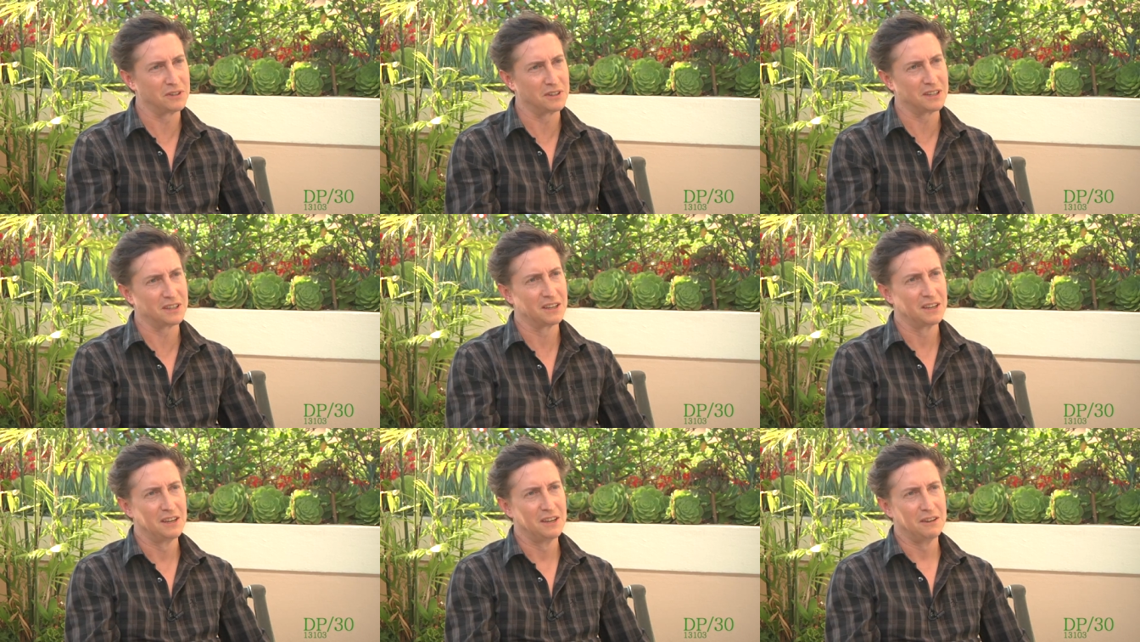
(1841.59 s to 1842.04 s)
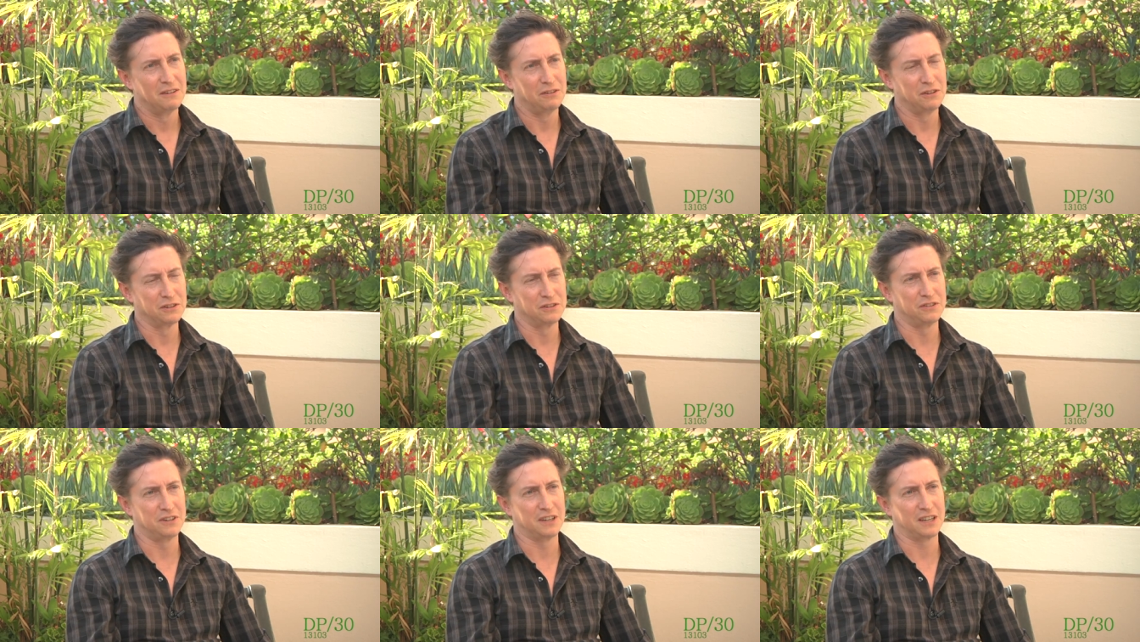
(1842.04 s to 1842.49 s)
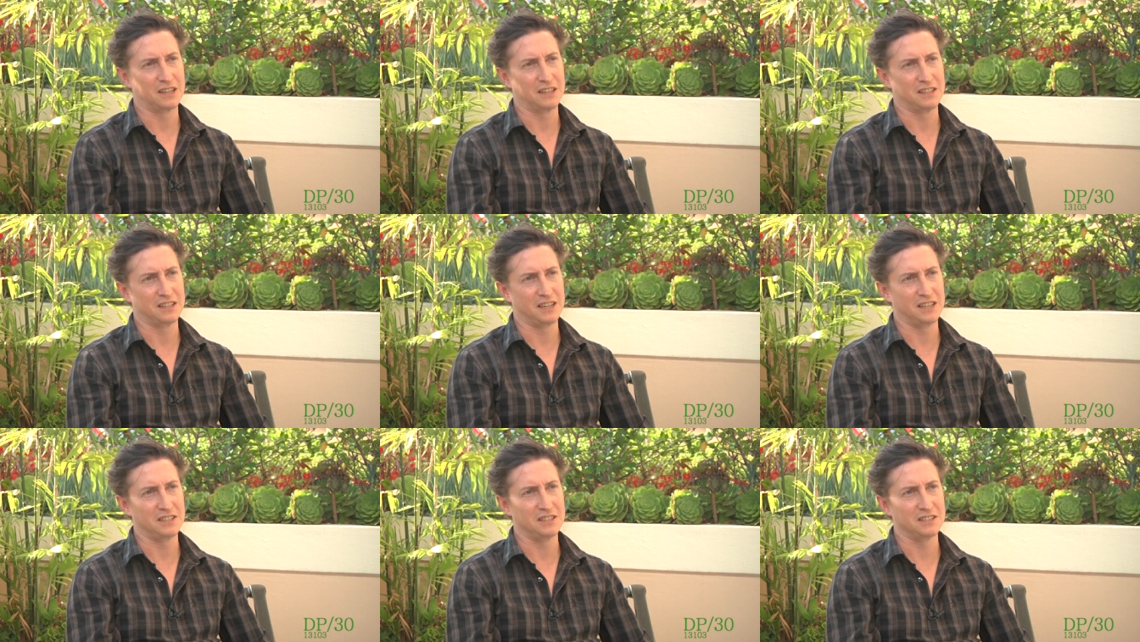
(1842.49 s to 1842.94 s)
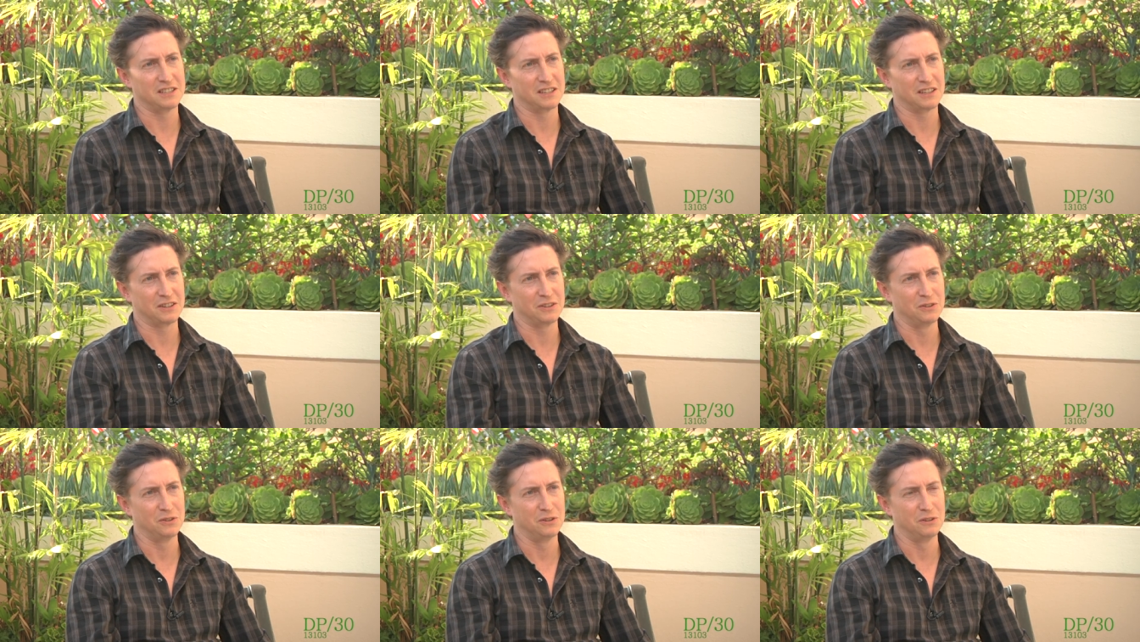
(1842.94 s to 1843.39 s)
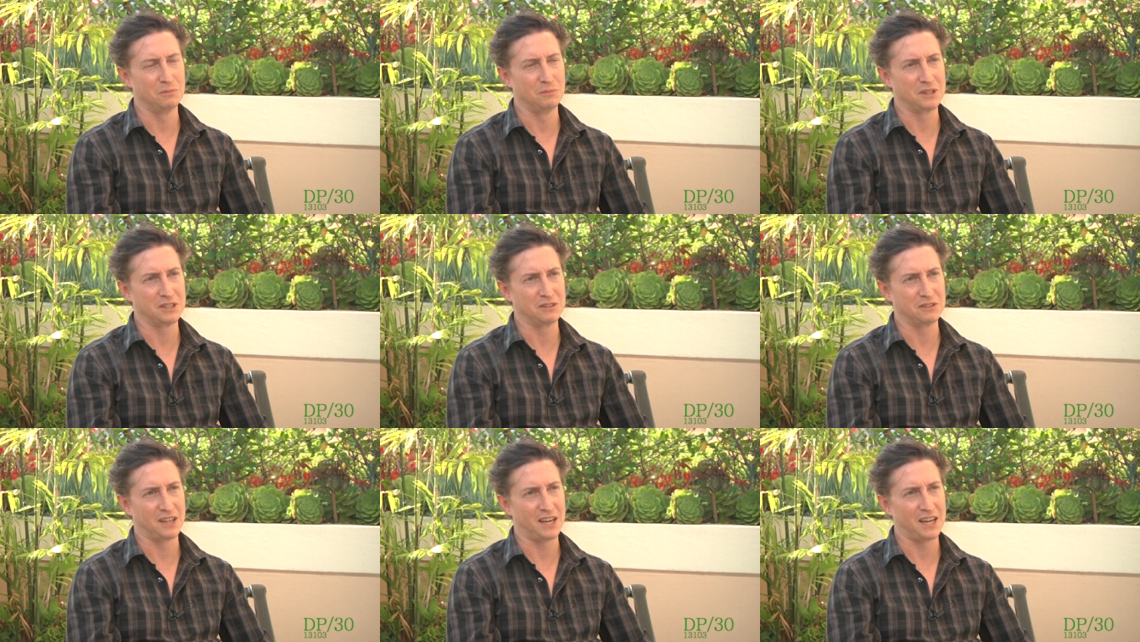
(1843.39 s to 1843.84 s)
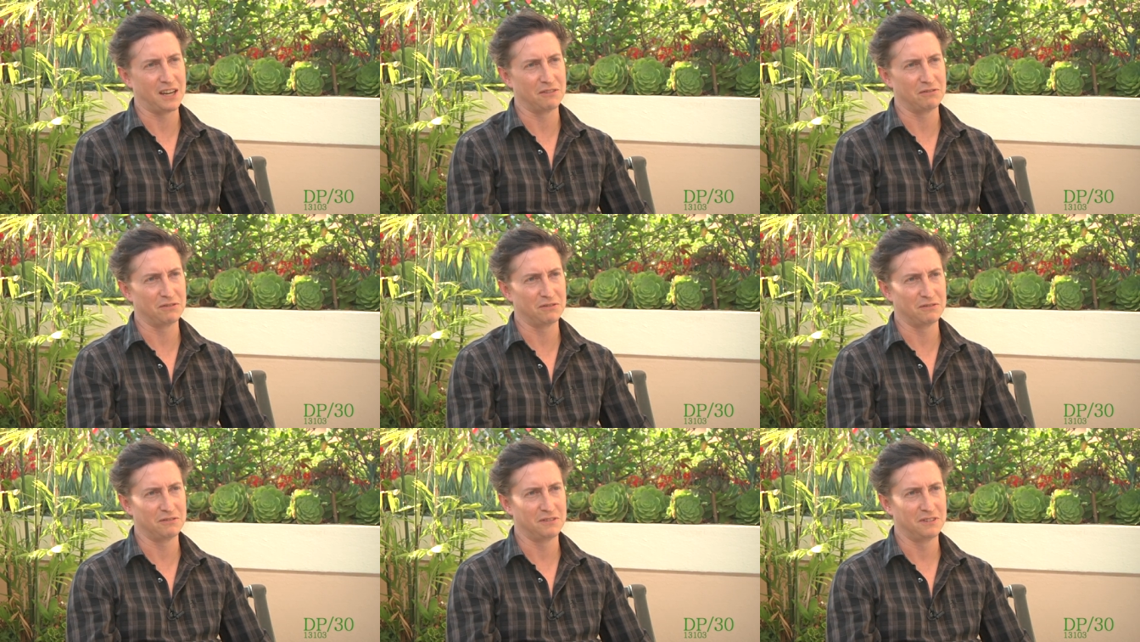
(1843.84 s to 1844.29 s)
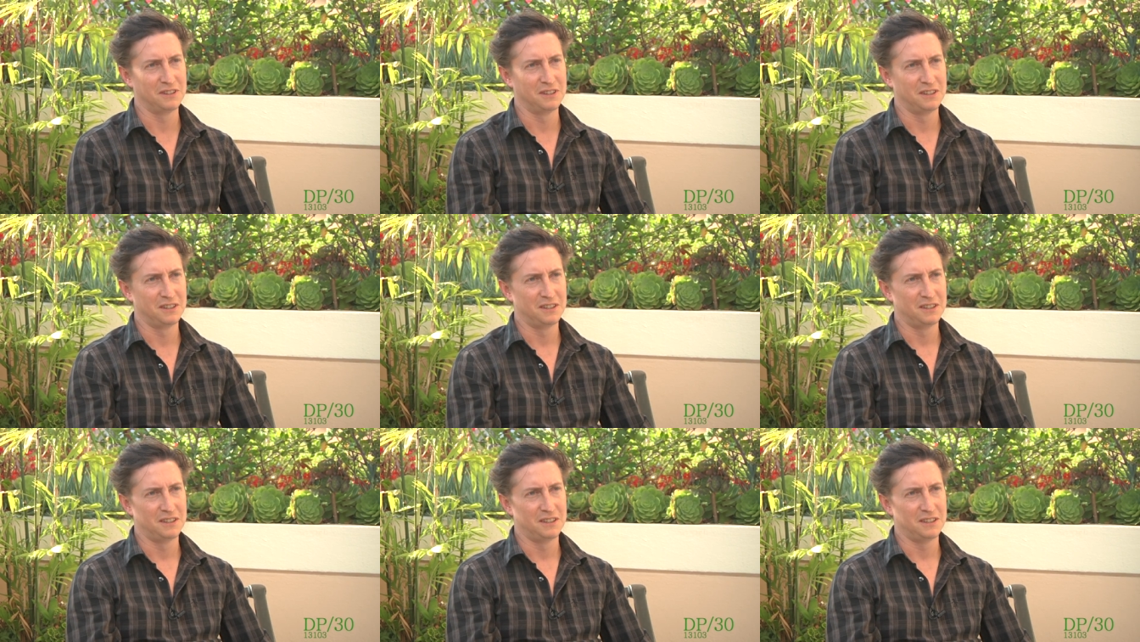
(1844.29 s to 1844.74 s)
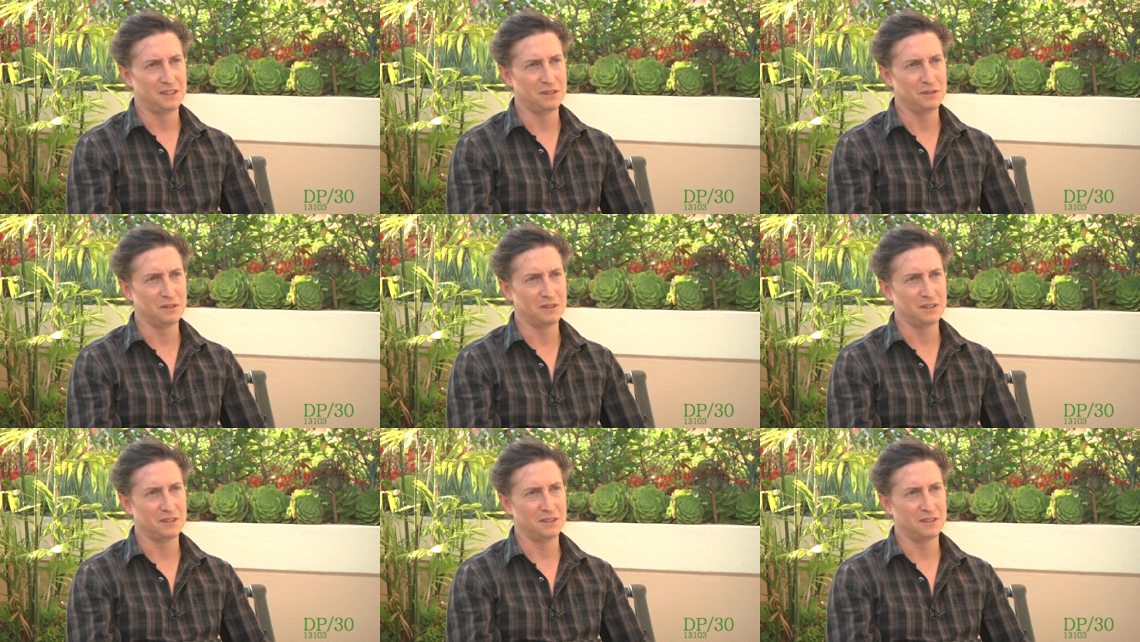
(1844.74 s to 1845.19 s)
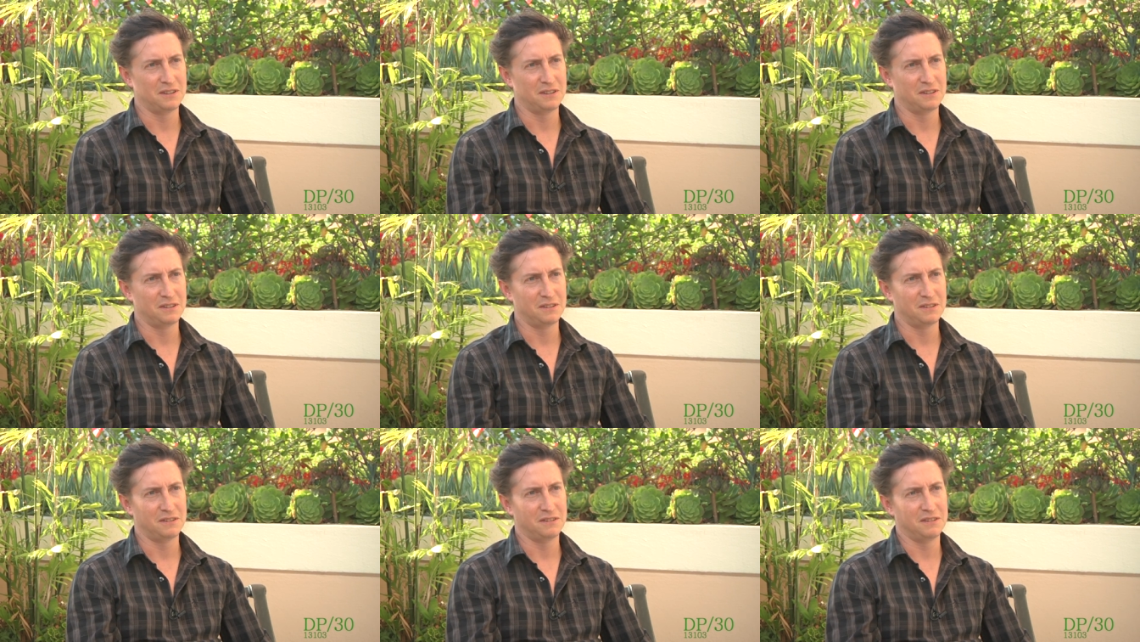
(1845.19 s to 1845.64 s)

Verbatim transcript: really feels very contagious and cool and makes you laugh. Well, he's kind of beloved,